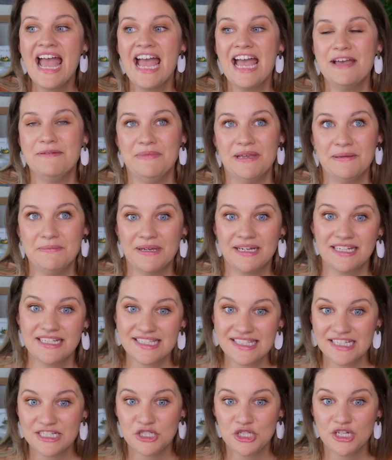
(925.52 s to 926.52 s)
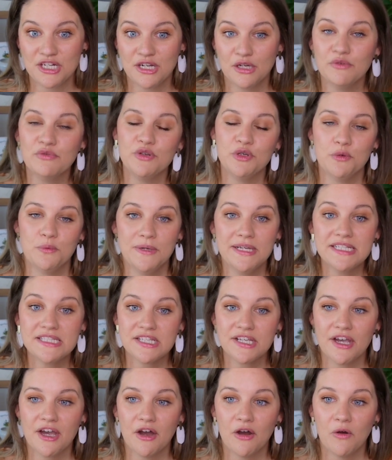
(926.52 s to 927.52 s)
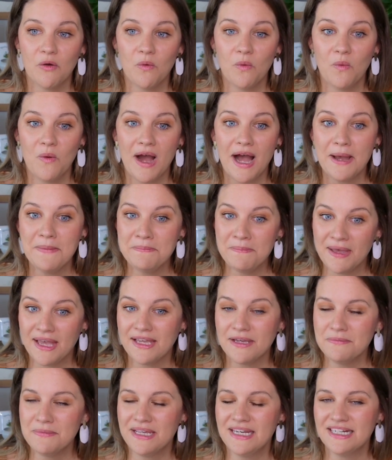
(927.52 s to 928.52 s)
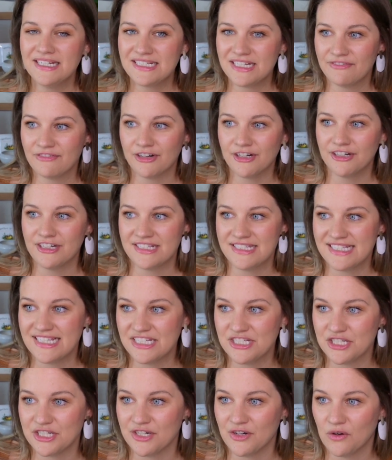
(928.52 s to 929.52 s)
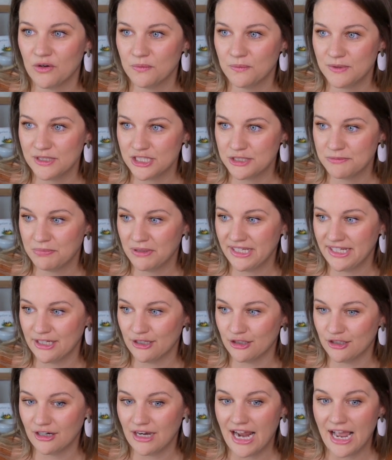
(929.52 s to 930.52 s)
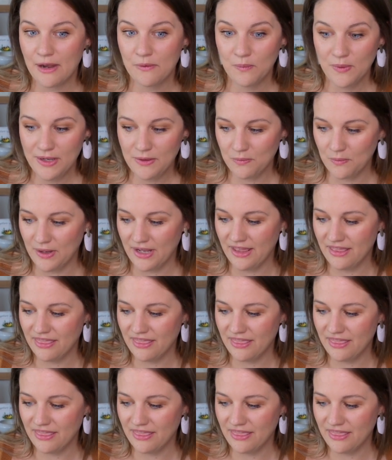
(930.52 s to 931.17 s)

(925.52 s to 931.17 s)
and make my decision a few weeks ago, I may have made a different decision on which planner I went with.